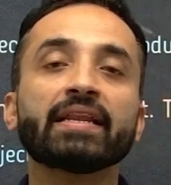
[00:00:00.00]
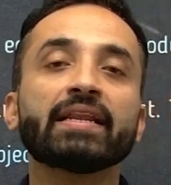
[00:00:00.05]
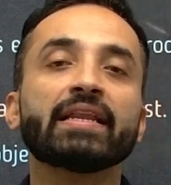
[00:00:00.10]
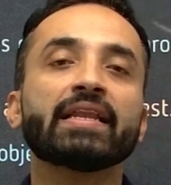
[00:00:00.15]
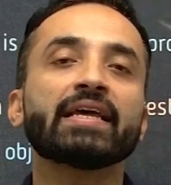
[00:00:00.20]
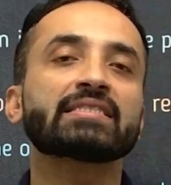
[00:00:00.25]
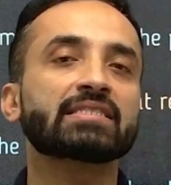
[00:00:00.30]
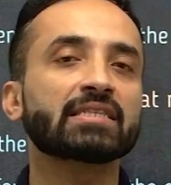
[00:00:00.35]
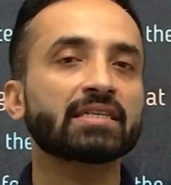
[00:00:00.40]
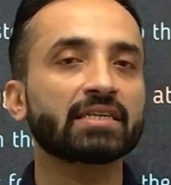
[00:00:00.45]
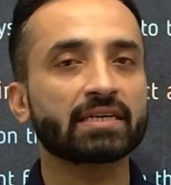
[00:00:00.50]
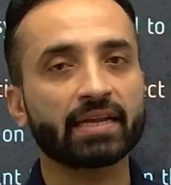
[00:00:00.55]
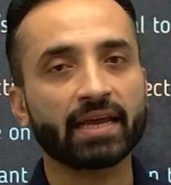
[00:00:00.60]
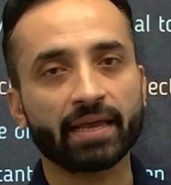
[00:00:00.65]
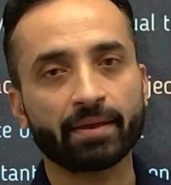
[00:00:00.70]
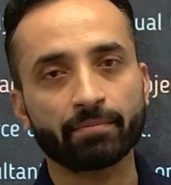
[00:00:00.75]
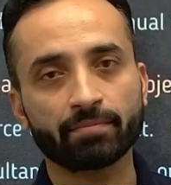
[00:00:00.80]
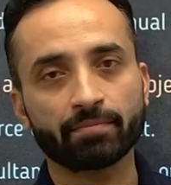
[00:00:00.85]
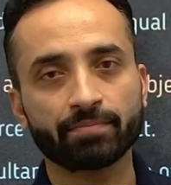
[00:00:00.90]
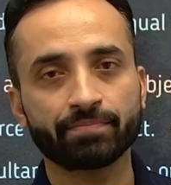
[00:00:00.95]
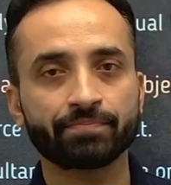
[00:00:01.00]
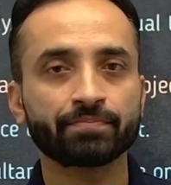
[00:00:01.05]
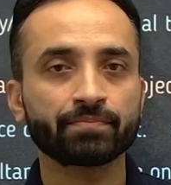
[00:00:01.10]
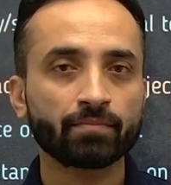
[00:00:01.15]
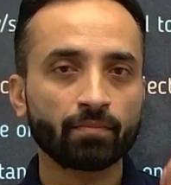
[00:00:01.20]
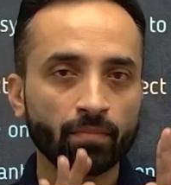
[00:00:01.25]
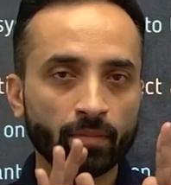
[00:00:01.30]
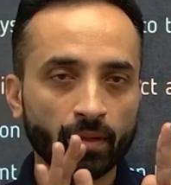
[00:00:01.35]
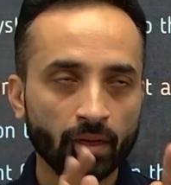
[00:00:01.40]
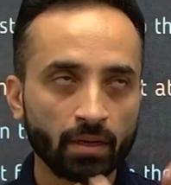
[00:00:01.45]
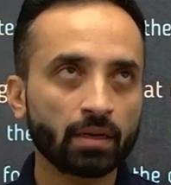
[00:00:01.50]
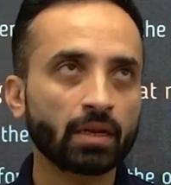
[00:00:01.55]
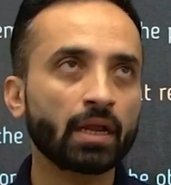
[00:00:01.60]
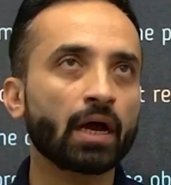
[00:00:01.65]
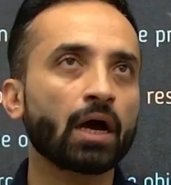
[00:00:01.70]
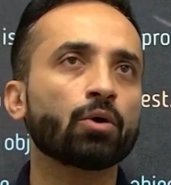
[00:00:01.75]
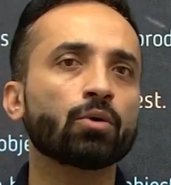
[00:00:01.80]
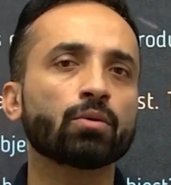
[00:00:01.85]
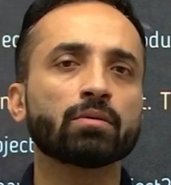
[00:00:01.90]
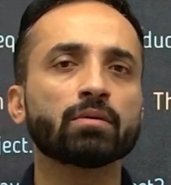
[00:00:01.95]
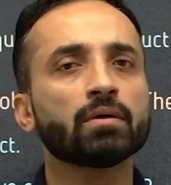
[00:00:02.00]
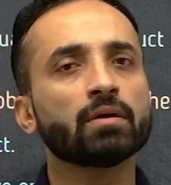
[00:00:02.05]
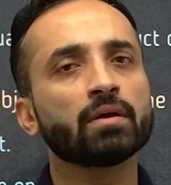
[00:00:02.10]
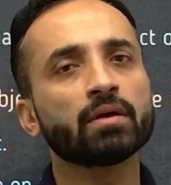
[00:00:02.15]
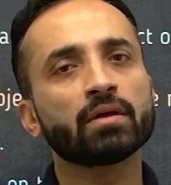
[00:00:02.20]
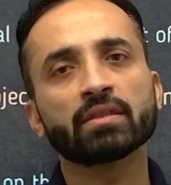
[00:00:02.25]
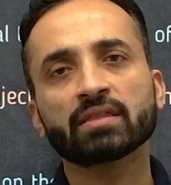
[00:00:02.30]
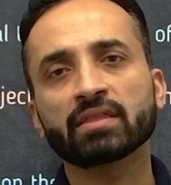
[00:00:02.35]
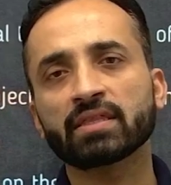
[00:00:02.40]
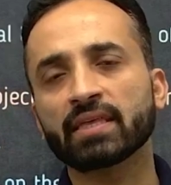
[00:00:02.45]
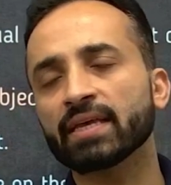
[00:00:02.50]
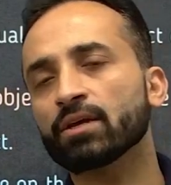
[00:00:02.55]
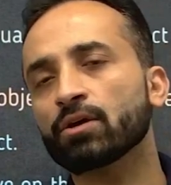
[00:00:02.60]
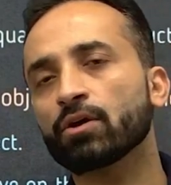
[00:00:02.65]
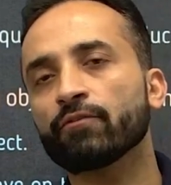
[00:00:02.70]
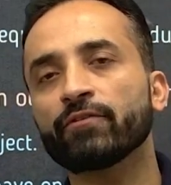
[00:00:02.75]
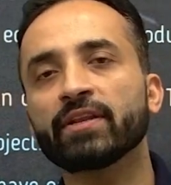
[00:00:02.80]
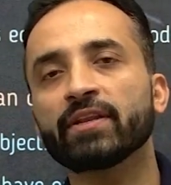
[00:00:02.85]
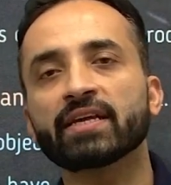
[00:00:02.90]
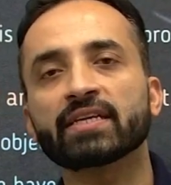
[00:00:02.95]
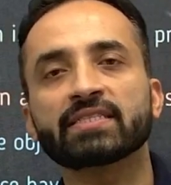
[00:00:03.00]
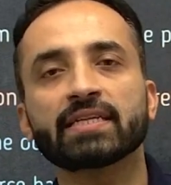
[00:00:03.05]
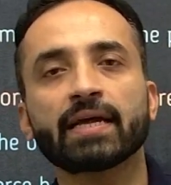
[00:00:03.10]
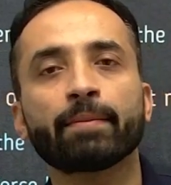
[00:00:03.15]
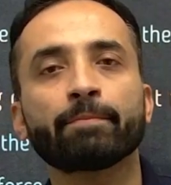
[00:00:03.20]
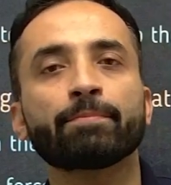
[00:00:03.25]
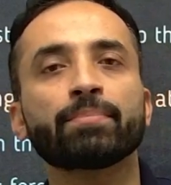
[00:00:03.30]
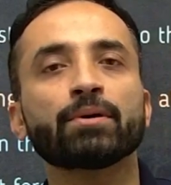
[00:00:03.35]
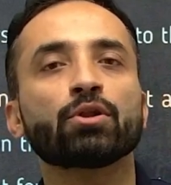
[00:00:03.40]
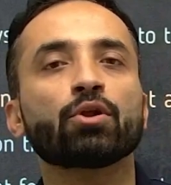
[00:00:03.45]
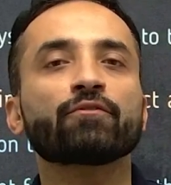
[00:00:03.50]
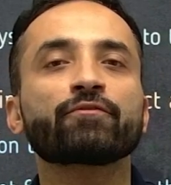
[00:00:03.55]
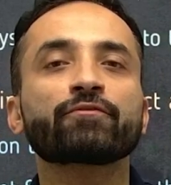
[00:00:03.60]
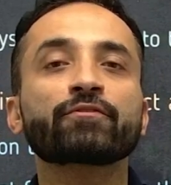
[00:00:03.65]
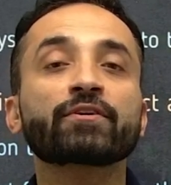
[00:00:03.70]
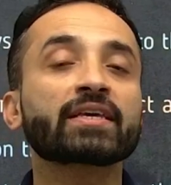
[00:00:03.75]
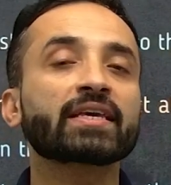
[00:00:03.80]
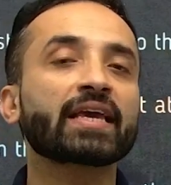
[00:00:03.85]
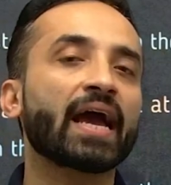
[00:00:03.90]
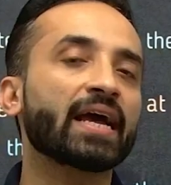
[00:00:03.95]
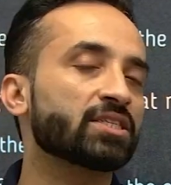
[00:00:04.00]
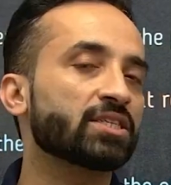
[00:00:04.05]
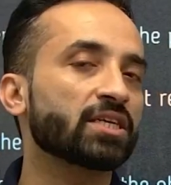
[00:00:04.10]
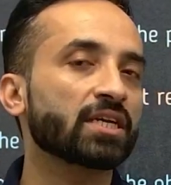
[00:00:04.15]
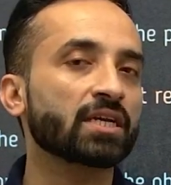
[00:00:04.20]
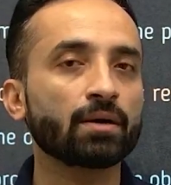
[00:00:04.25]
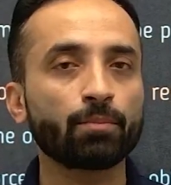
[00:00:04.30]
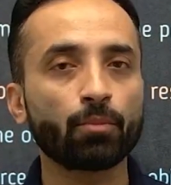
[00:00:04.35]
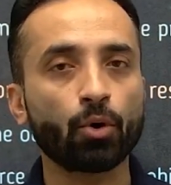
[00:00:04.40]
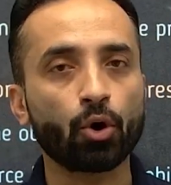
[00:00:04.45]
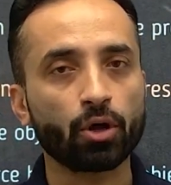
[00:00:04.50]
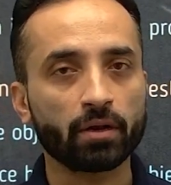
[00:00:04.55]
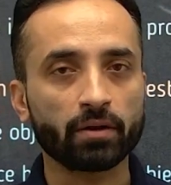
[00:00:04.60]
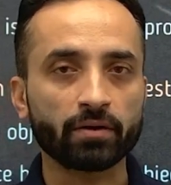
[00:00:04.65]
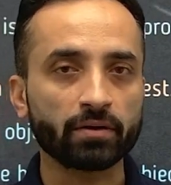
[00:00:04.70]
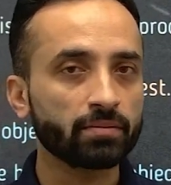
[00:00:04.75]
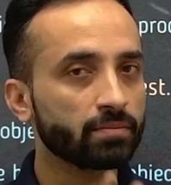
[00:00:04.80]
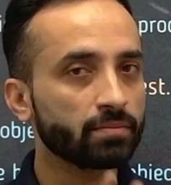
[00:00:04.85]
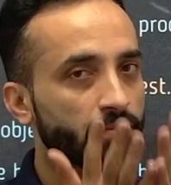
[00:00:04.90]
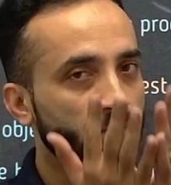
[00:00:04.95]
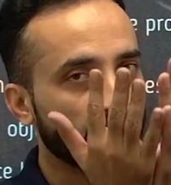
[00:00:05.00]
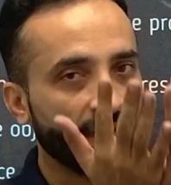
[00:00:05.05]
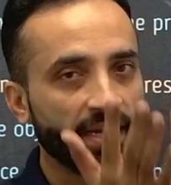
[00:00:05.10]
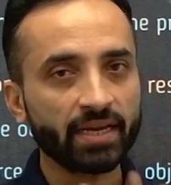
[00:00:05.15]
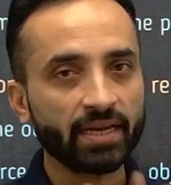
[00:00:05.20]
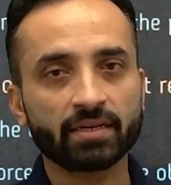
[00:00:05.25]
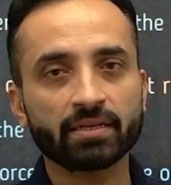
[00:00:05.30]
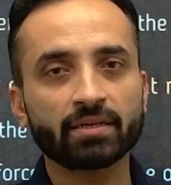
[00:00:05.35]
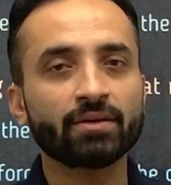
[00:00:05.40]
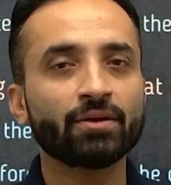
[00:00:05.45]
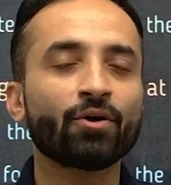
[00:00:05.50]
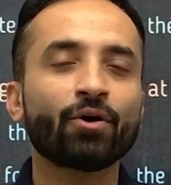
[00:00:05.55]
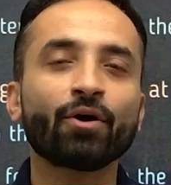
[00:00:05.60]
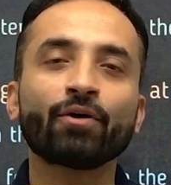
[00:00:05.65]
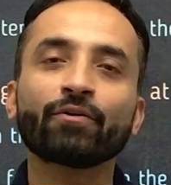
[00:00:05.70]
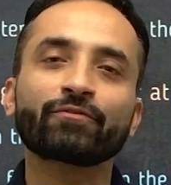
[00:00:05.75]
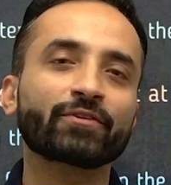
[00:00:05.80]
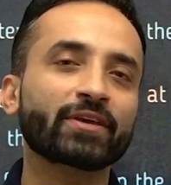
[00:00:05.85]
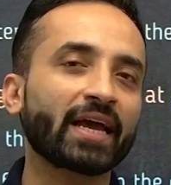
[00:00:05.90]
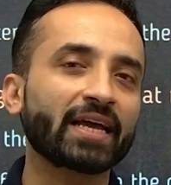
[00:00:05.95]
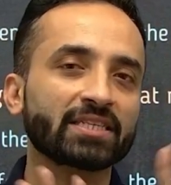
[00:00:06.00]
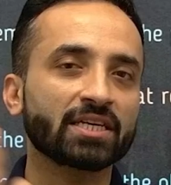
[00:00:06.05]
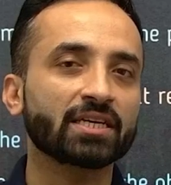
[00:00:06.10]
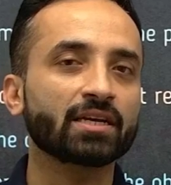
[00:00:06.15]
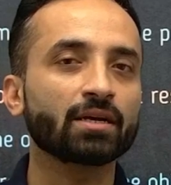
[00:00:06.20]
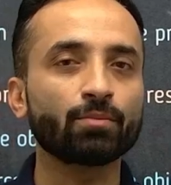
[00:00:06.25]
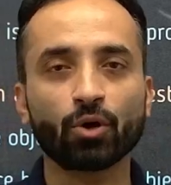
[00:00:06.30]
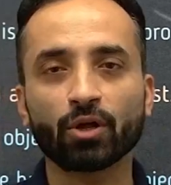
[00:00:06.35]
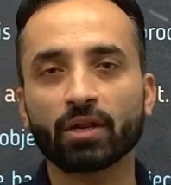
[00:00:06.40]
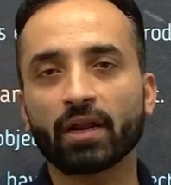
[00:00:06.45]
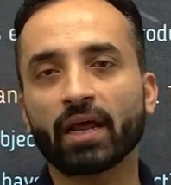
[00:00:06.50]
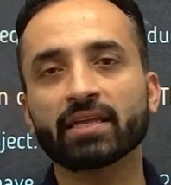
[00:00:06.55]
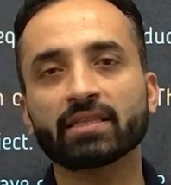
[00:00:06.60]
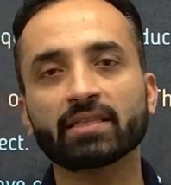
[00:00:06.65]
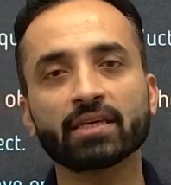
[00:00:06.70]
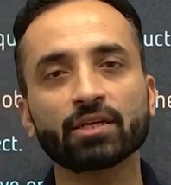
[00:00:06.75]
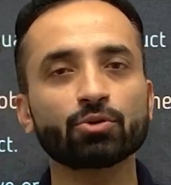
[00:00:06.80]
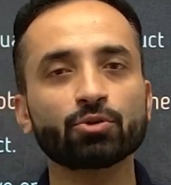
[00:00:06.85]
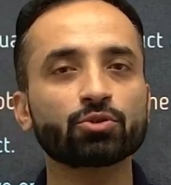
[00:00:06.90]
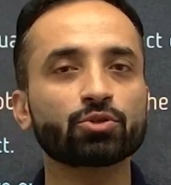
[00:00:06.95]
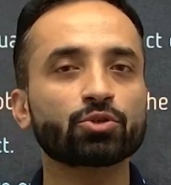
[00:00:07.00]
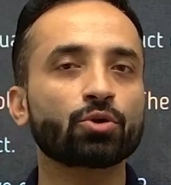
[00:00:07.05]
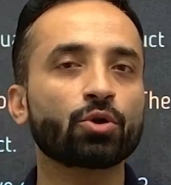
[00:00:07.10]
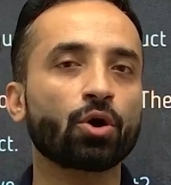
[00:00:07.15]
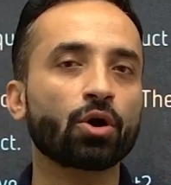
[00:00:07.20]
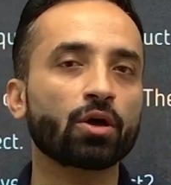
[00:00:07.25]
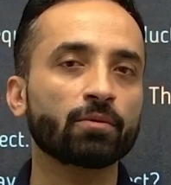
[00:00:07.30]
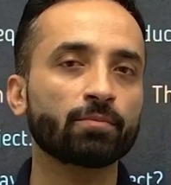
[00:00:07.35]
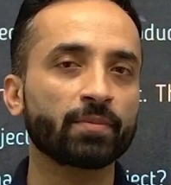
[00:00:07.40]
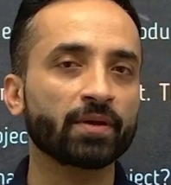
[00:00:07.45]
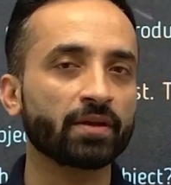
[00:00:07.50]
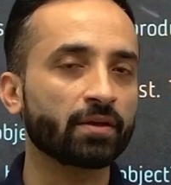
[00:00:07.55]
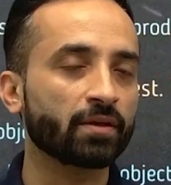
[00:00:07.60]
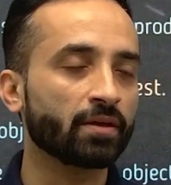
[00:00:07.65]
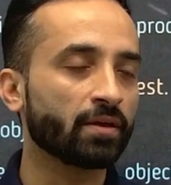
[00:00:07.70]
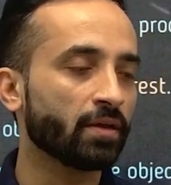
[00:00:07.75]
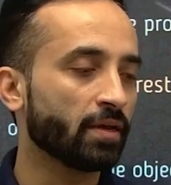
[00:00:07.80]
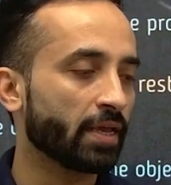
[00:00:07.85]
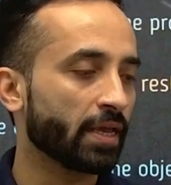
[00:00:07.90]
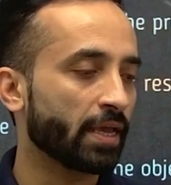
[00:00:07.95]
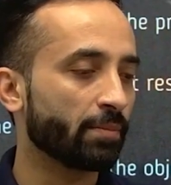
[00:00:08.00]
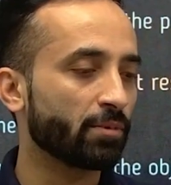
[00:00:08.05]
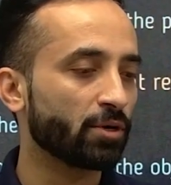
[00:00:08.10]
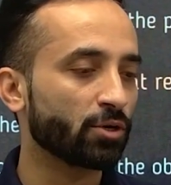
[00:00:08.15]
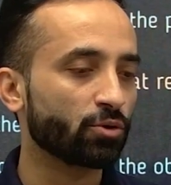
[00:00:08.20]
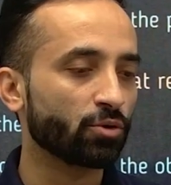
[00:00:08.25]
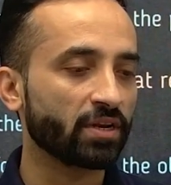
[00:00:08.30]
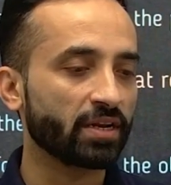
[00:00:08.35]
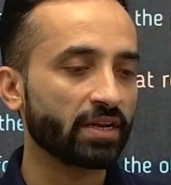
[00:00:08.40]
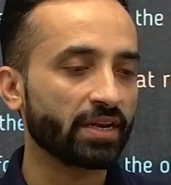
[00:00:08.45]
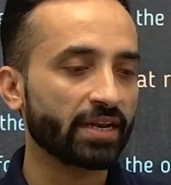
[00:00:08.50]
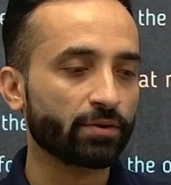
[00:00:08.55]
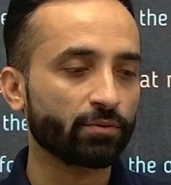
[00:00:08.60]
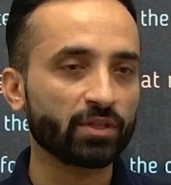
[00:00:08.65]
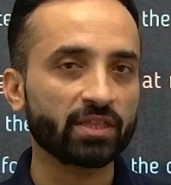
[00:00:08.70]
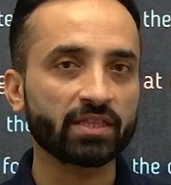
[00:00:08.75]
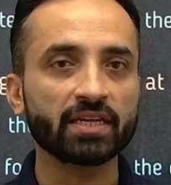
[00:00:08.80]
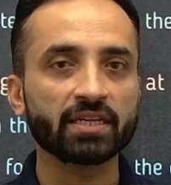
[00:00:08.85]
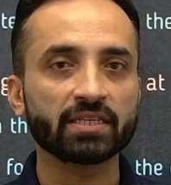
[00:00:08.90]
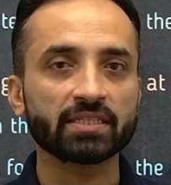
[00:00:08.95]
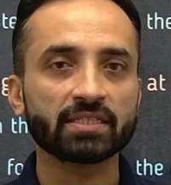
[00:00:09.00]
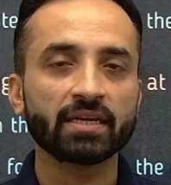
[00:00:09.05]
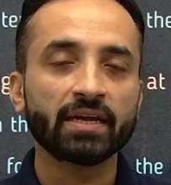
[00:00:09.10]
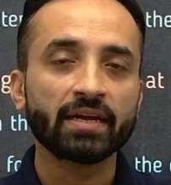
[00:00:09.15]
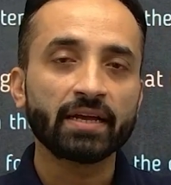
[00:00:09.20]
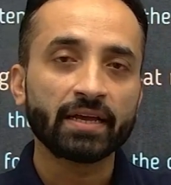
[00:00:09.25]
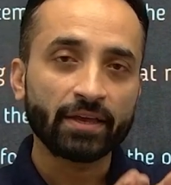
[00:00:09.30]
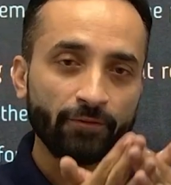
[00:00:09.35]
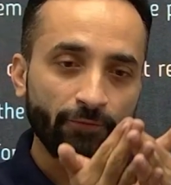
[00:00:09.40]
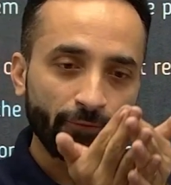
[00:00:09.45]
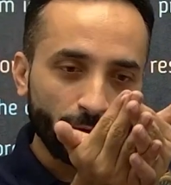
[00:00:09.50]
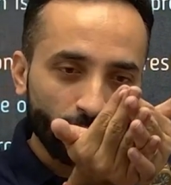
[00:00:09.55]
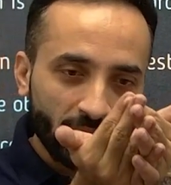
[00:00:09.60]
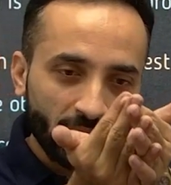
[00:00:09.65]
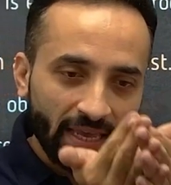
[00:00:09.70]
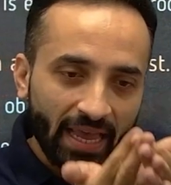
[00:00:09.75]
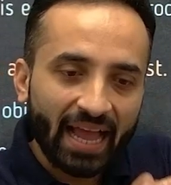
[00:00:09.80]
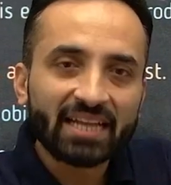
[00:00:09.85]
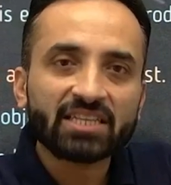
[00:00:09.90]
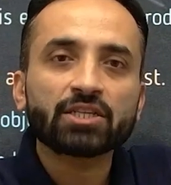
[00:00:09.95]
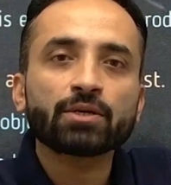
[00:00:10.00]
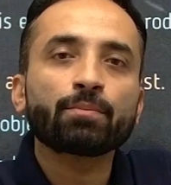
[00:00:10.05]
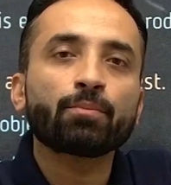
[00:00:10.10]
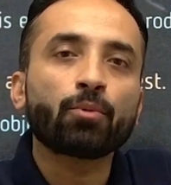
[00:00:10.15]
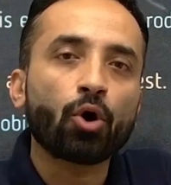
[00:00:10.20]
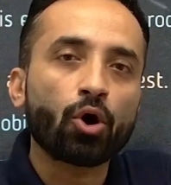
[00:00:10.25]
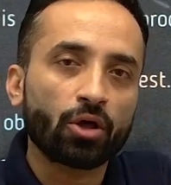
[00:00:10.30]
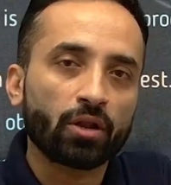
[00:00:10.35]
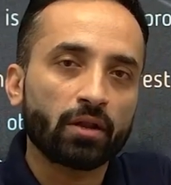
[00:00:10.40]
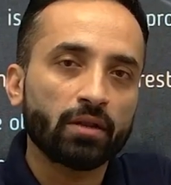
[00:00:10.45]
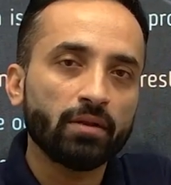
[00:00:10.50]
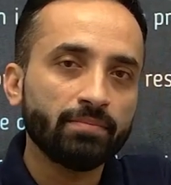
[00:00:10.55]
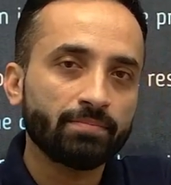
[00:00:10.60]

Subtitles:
lesser time. Now think of an example of catching a ball, right? Of catching a ball. I think you should all be able to relate with this. If you catch a ball